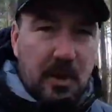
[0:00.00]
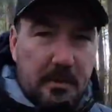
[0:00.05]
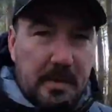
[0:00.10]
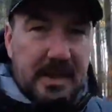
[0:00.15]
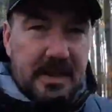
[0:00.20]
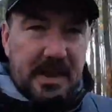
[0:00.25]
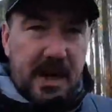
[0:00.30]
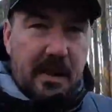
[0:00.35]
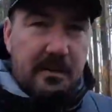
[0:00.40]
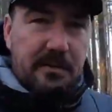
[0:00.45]

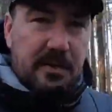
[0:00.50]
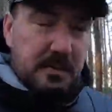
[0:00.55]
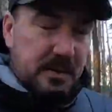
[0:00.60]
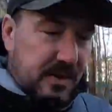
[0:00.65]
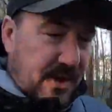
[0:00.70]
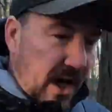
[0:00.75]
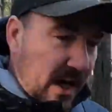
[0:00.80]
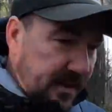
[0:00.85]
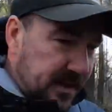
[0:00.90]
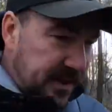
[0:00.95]
coming down from
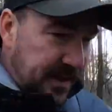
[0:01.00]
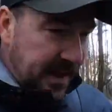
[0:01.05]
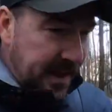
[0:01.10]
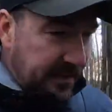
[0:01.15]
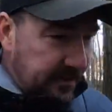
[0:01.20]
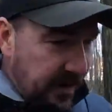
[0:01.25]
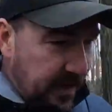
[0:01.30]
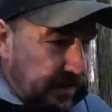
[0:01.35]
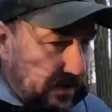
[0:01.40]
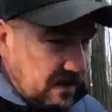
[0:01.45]

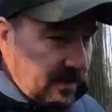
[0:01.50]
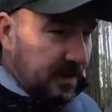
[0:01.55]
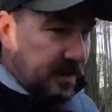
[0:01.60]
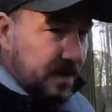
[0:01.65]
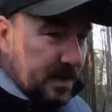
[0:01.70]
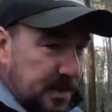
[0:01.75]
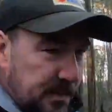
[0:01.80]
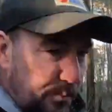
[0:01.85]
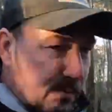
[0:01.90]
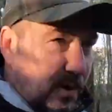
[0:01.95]
Scandinavia,
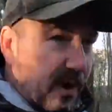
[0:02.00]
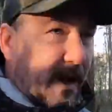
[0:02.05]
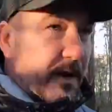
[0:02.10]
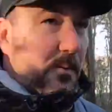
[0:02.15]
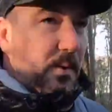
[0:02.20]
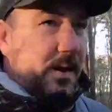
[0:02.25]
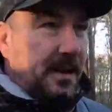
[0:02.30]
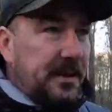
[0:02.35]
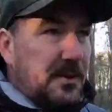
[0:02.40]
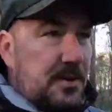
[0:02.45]

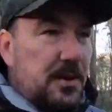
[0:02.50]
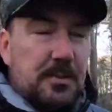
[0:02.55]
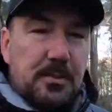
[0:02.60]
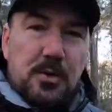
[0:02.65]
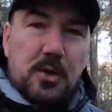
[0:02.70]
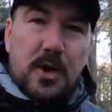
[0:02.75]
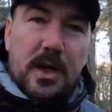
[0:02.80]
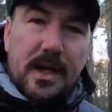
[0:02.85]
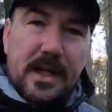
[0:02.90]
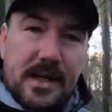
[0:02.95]
bringing with it
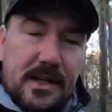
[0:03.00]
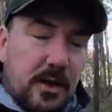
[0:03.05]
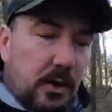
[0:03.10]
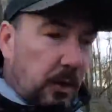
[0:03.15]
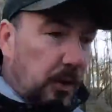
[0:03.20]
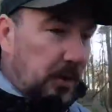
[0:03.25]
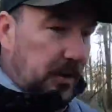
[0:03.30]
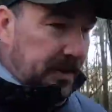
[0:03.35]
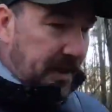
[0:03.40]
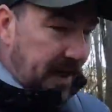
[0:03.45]
some really
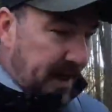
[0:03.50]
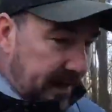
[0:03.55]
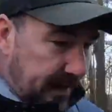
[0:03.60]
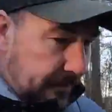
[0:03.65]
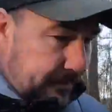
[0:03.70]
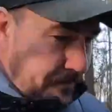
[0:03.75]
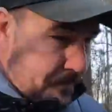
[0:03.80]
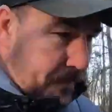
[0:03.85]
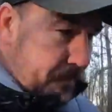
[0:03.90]
cold air.